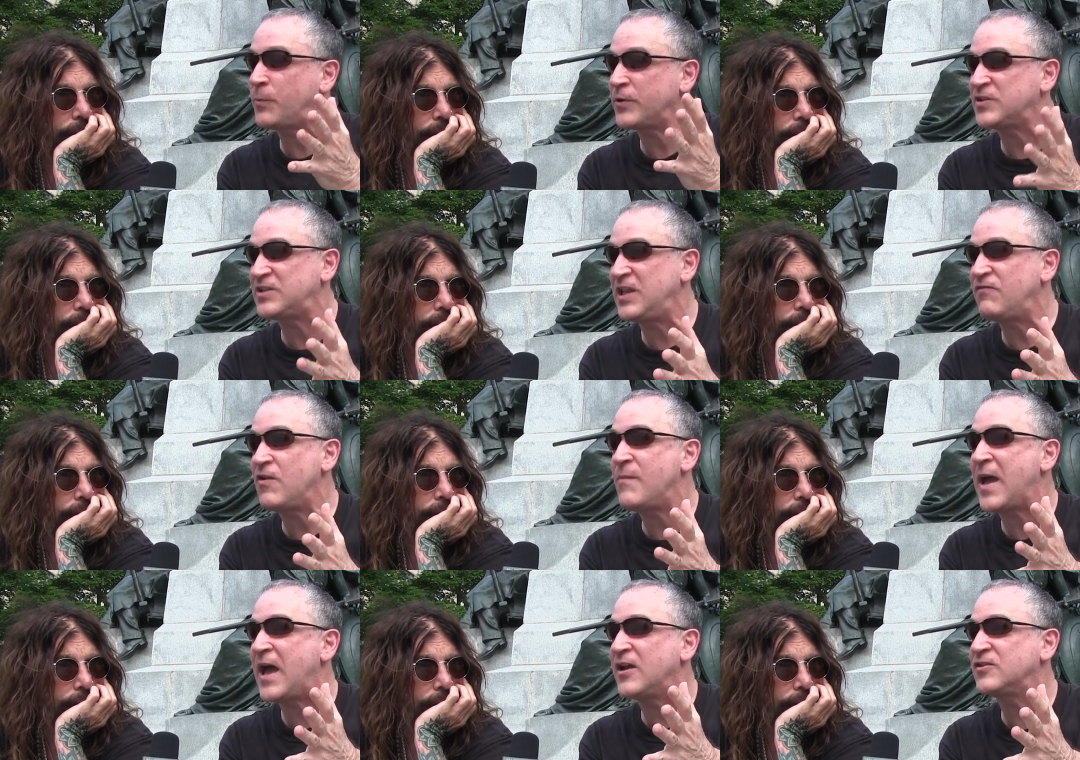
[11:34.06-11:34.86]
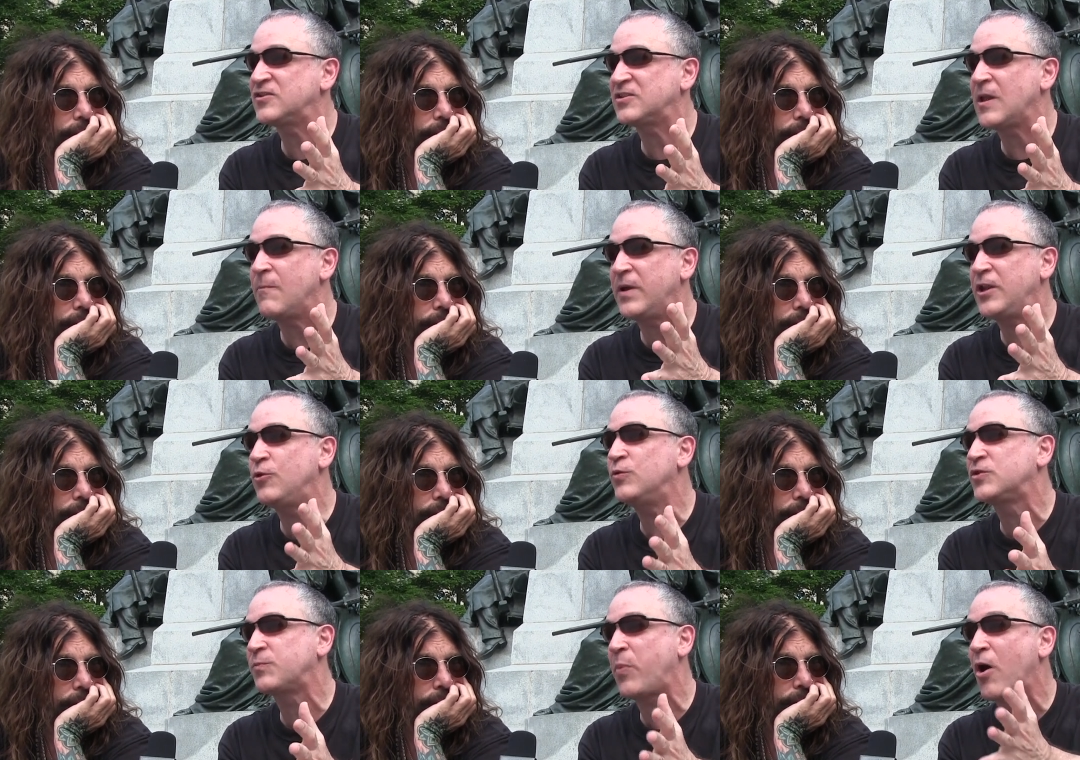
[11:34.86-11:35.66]
Speaker 1: you perceive him as somebody
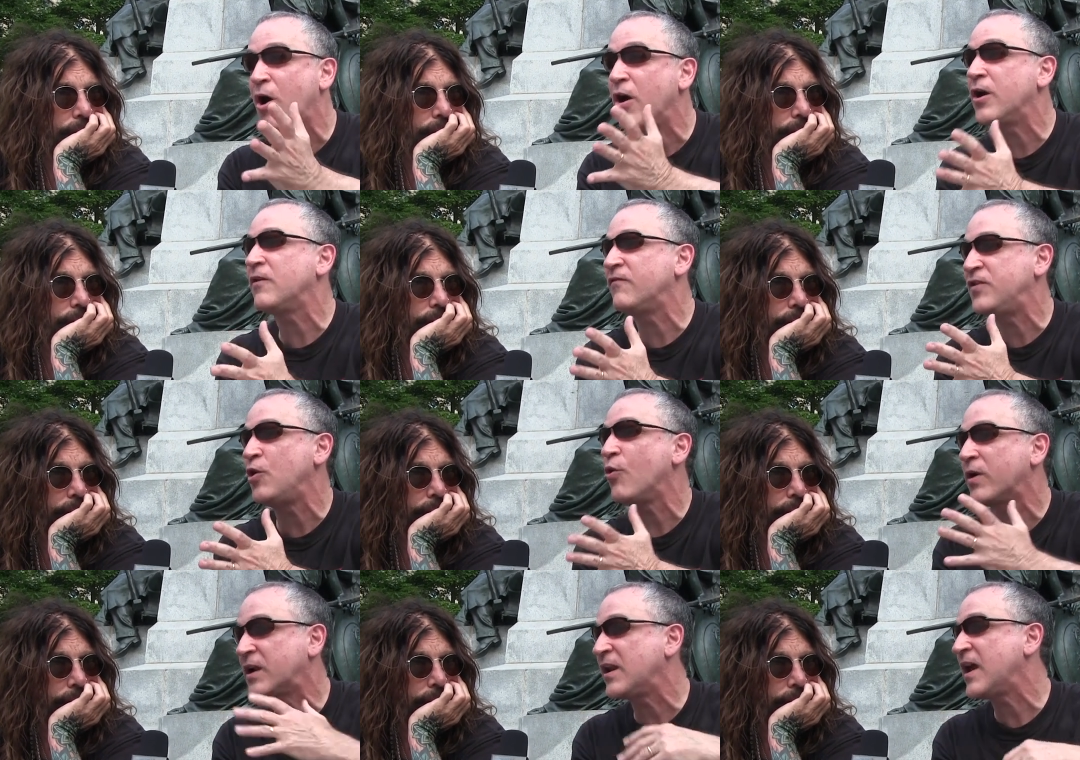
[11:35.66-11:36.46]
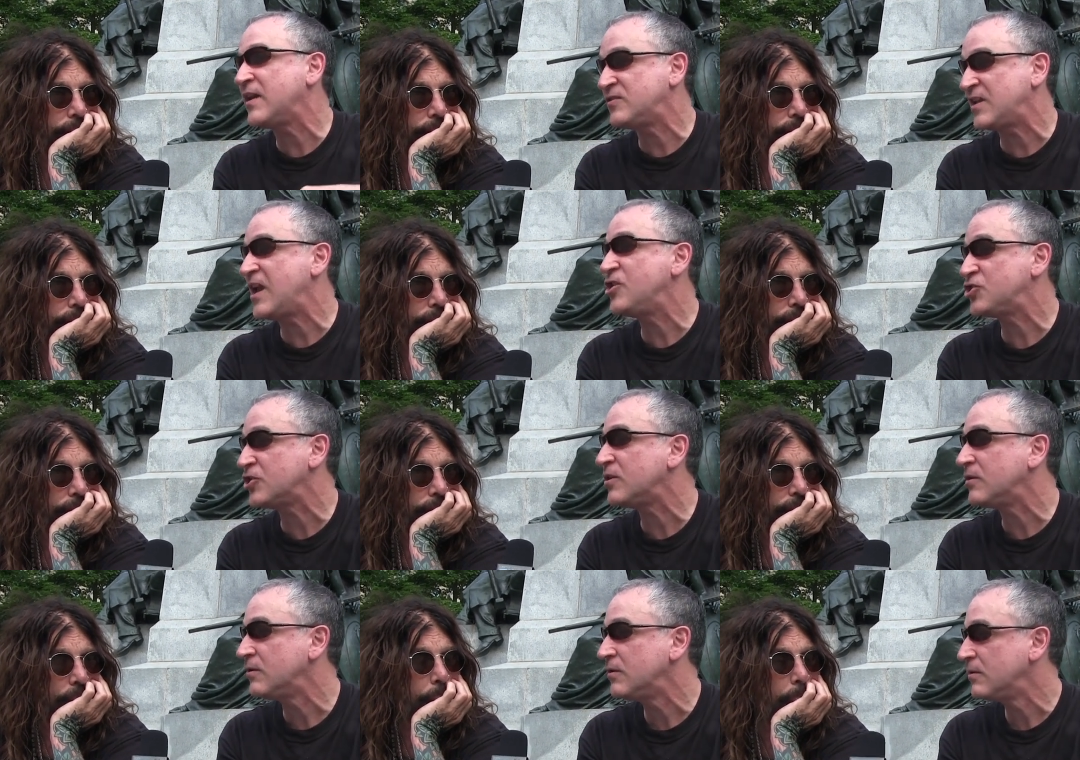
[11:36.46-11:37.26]
who was part of the
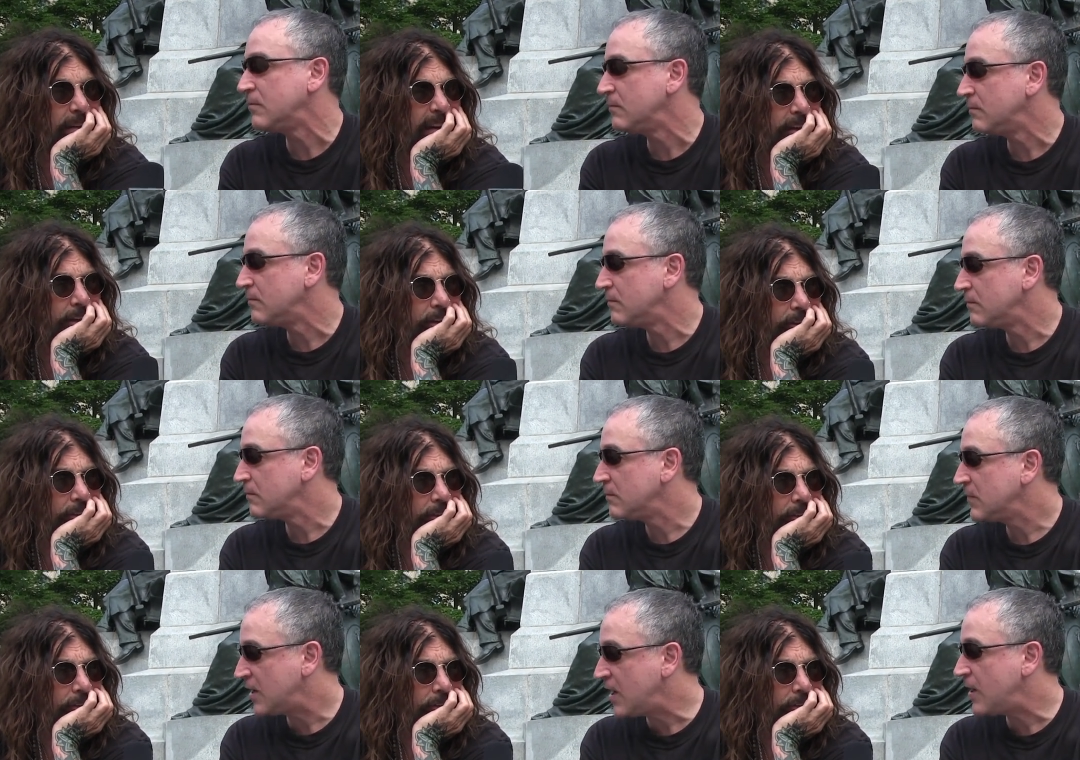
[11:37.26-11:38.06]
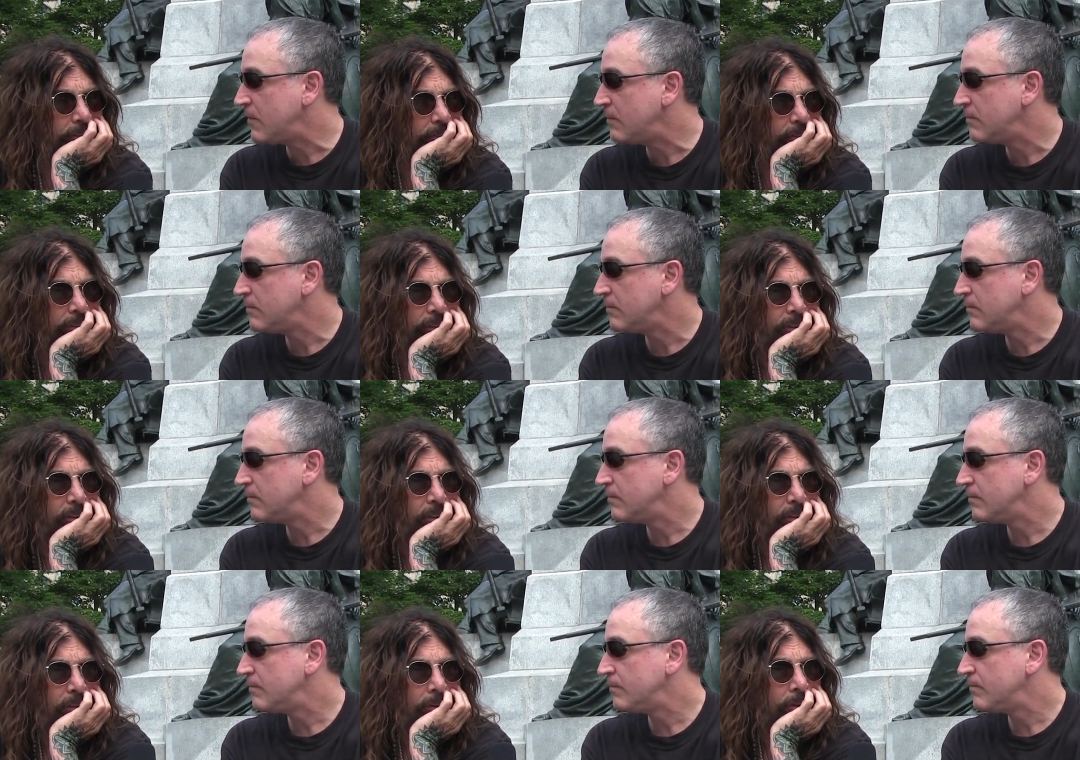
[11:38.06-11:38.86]
organization? Mick. Yeah.
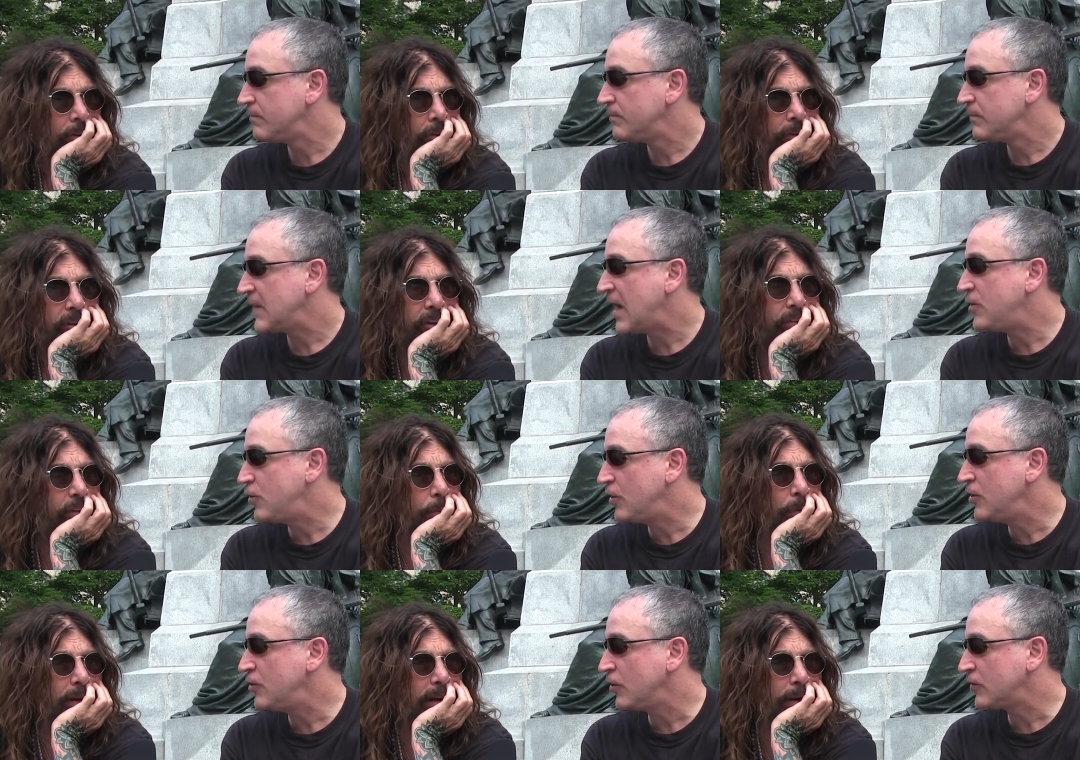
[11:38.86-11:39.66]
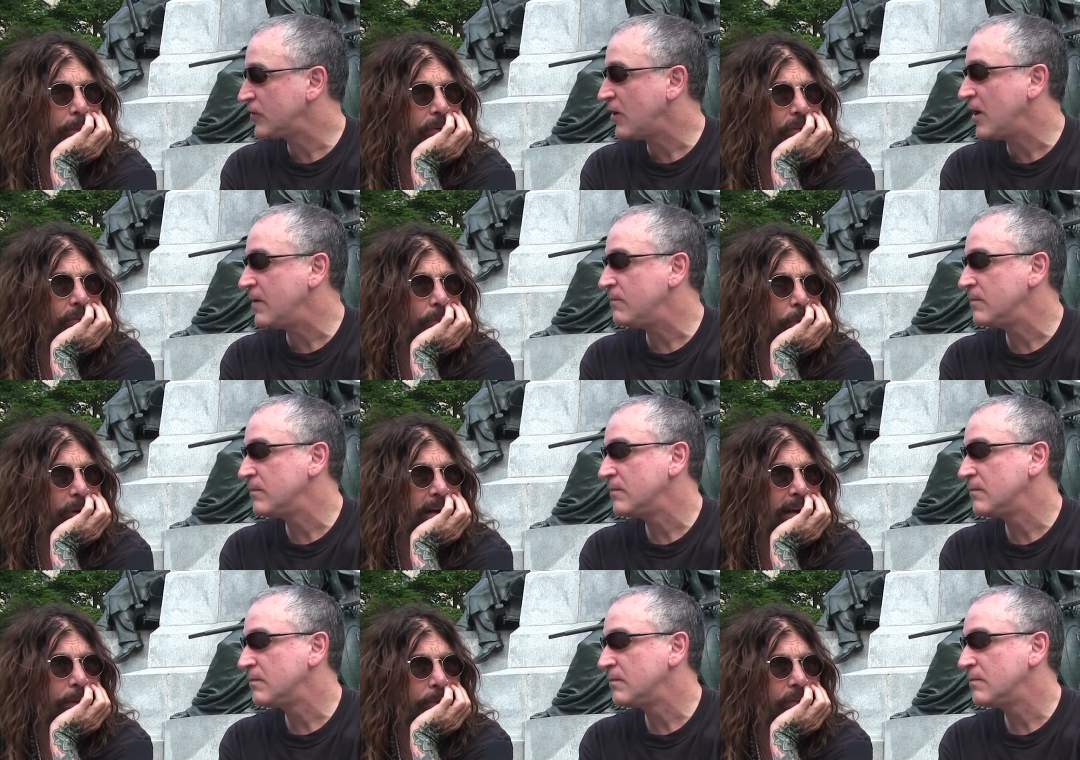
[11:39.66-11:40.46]
Speaker 2: Listen, I when I time. was
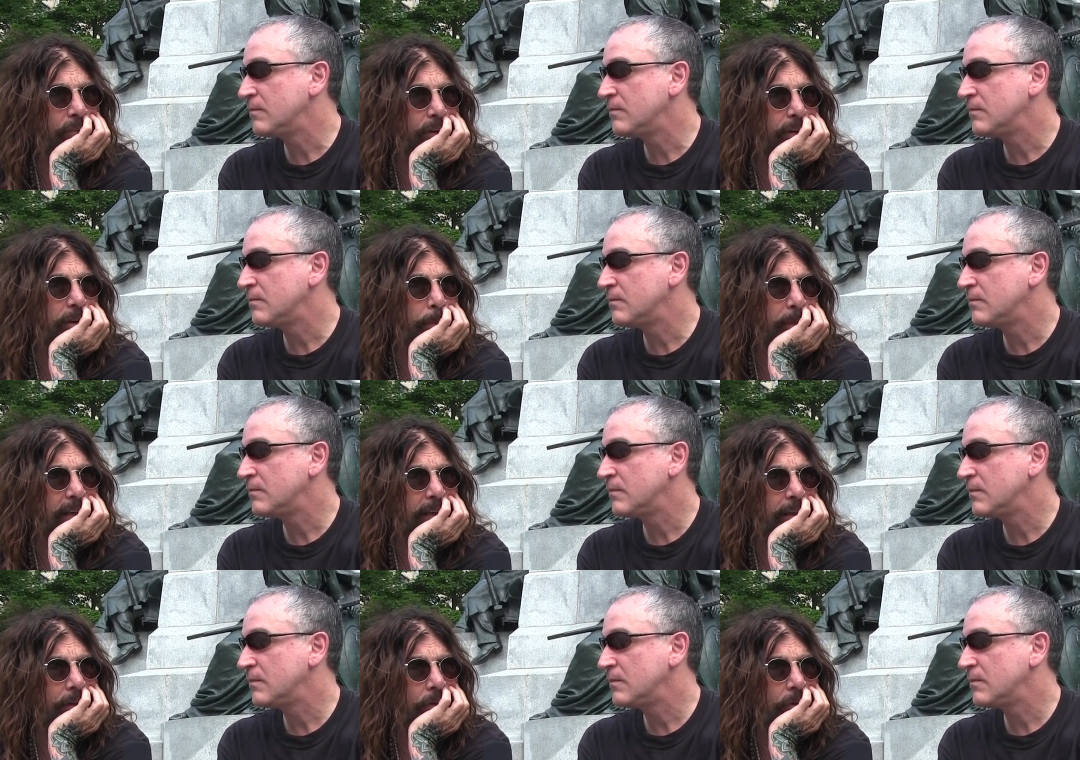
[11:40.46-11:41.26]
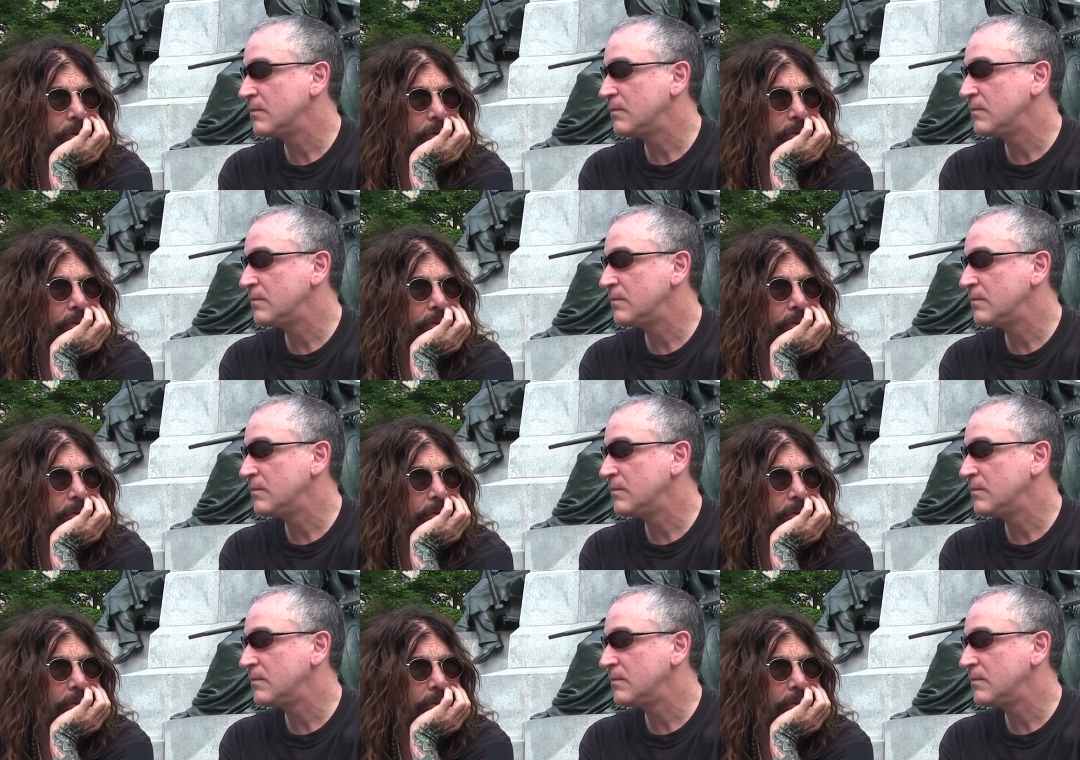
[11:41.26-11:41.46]
when I was in the band,